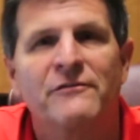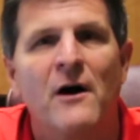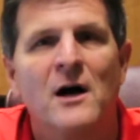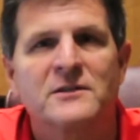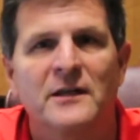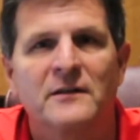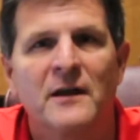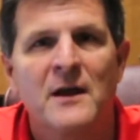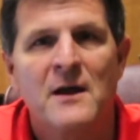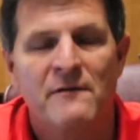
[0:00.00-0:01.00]
Fawcett.
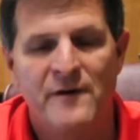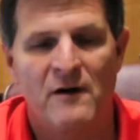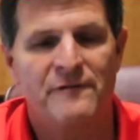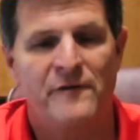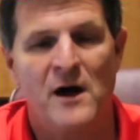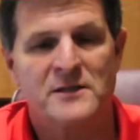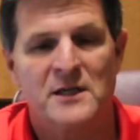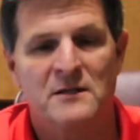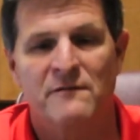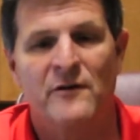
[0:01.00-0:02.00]
Farrah
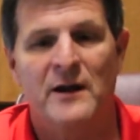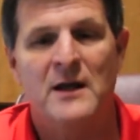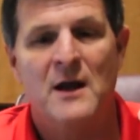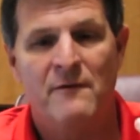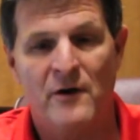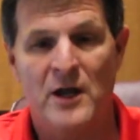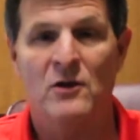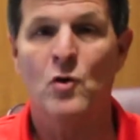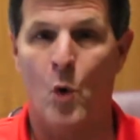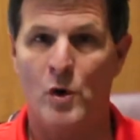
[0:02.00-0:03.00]
Fawcett, a very, very
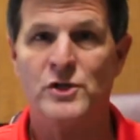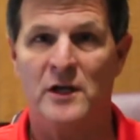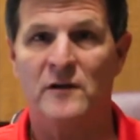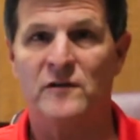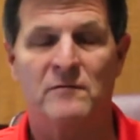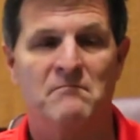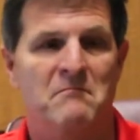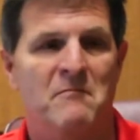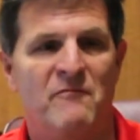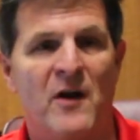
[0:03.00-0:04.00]
gorgeous,
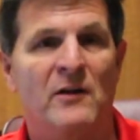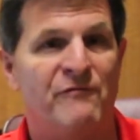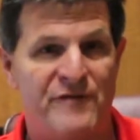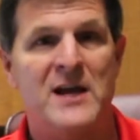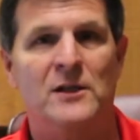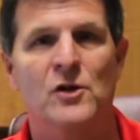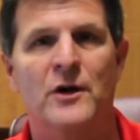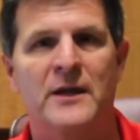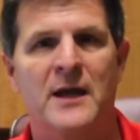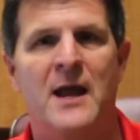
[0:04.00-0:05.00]
very
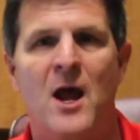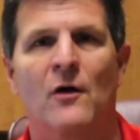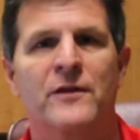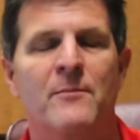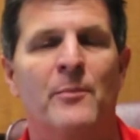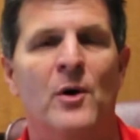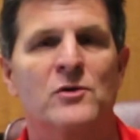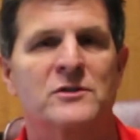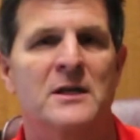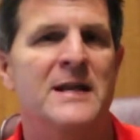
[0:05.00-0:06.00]
fit-looking, healthy
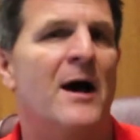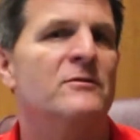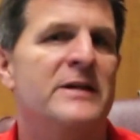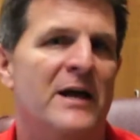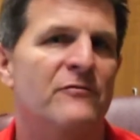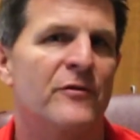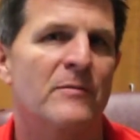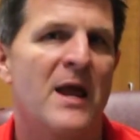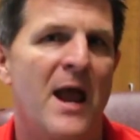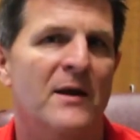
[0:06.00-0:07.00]
person, now dead from
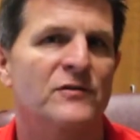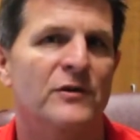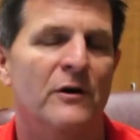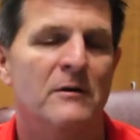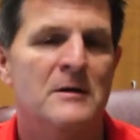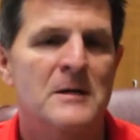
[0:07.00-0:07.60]
cancer.